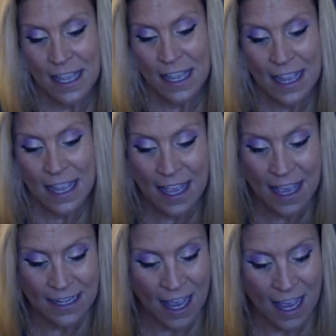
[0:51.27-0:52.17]

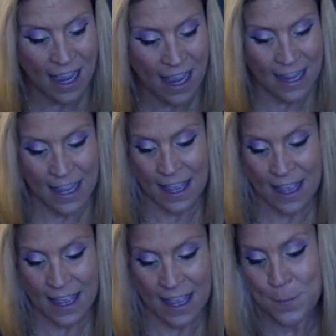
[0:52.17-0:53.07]
And I
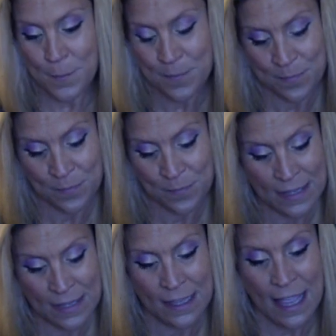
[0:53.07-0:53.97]
am
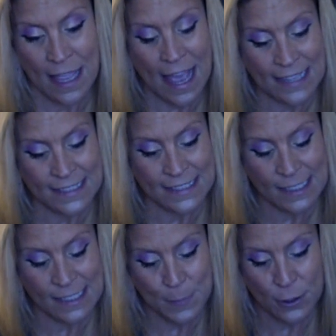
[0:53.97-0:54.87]
Asking
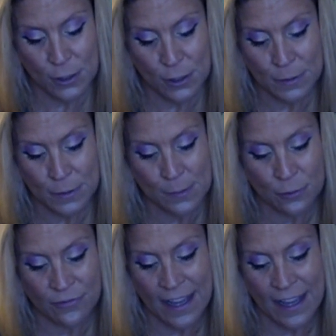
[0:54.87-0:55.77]
Spirit to please
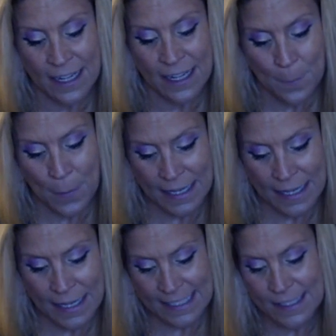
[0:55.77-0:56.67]
provide
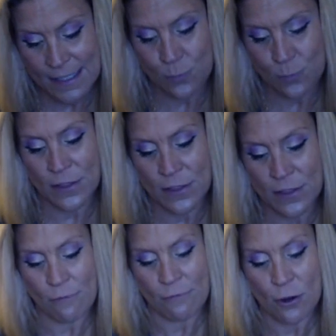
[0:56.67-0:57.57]
Pisces with an
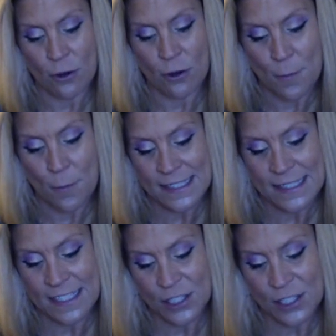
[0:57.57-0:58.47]
overall
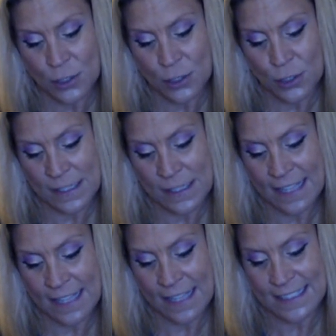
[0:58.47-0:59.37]
message to
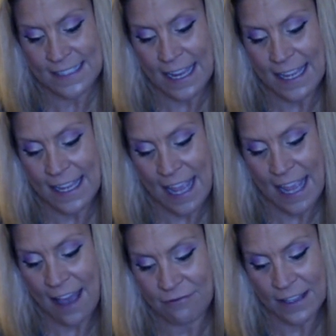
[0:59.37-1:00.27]
represent the second
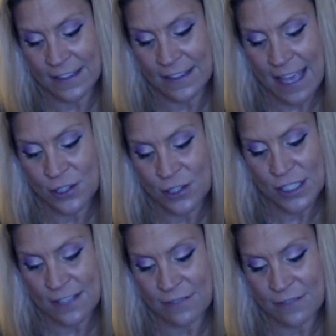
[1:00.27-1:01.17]
half and the energies
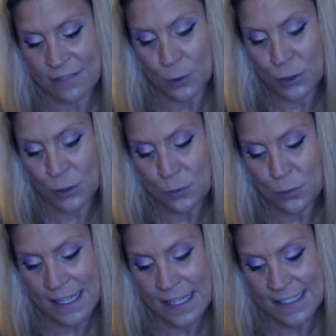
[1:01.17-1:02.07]
available to
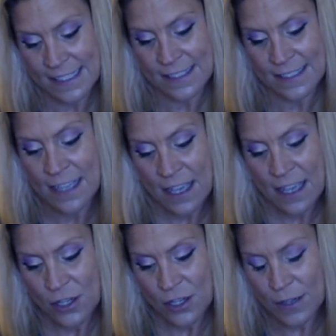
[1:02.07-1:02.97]
Pisces
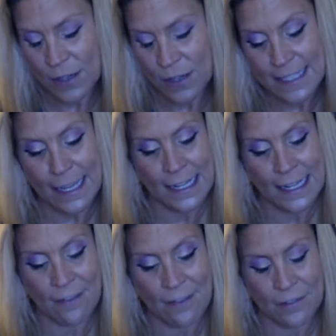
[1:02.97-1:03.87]
during the second
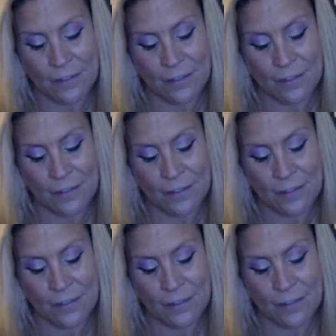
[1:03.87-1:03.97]
half of